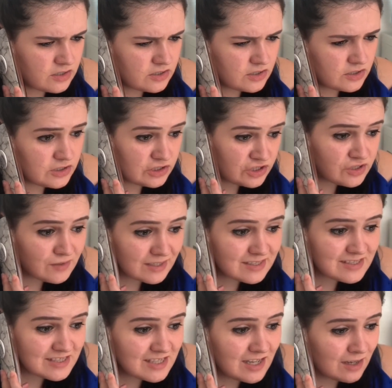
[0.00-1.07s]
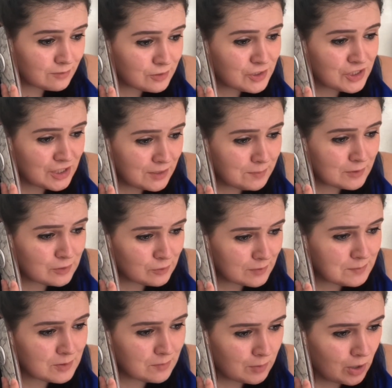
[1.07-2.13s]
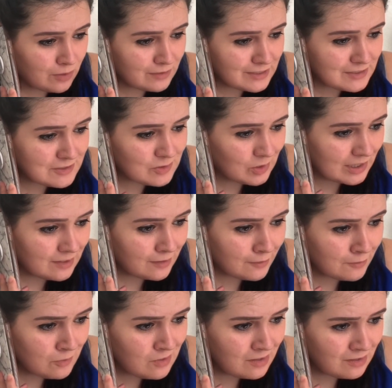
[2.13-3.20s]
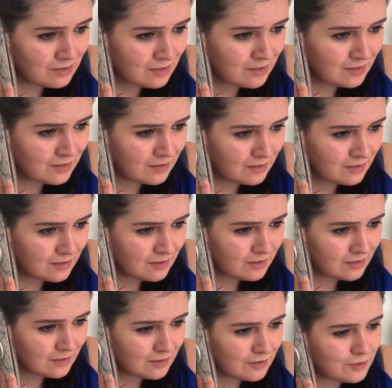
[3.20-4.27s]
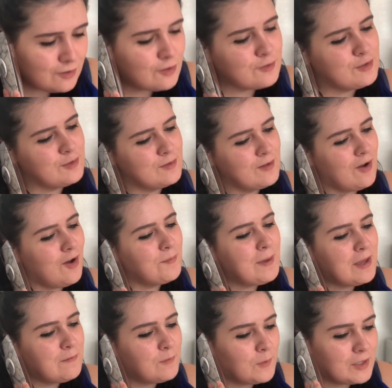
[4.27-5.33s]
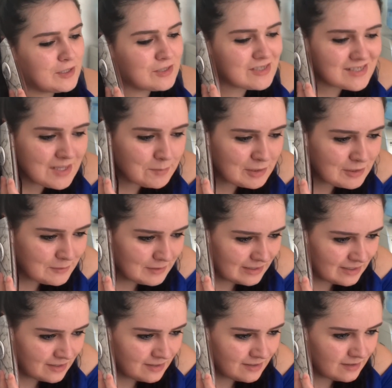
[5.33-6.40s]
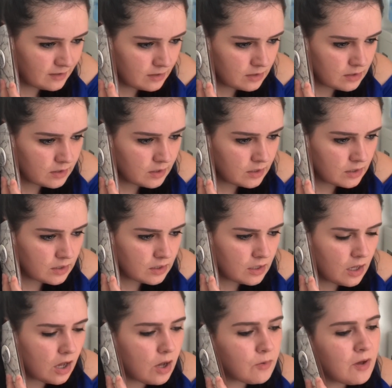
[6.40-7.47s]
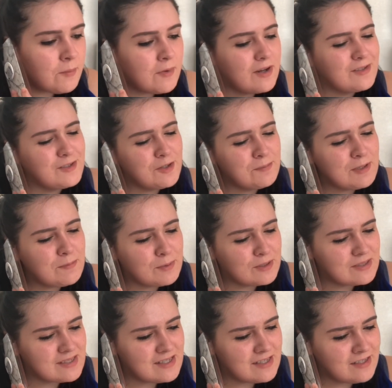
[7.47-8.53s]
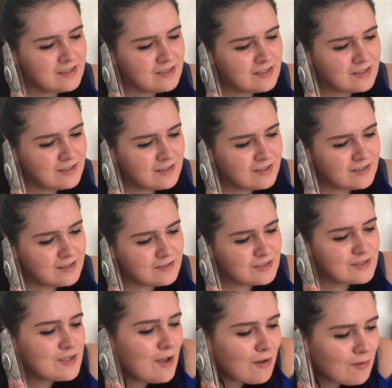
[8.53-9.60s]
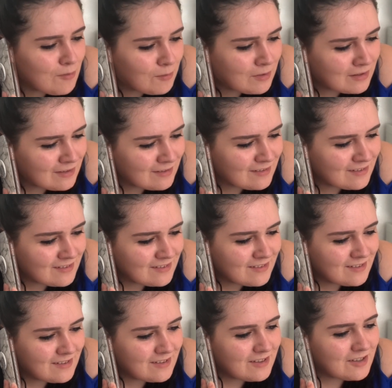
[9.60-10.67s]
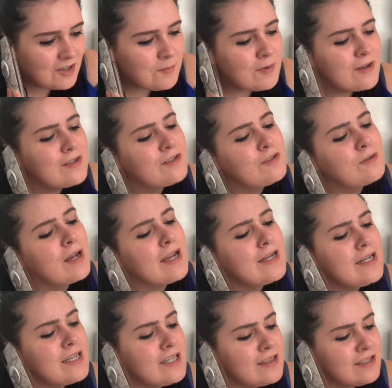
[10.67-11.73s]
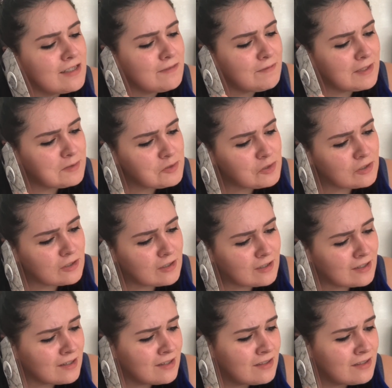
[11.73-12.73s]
Did you guys see how cheap a trip to Bali is right now? No, dude, I'll pay for it. Just let me do it. Oh, come on, don't be a pussy. Let's go. Come on, dude, I need the adventure.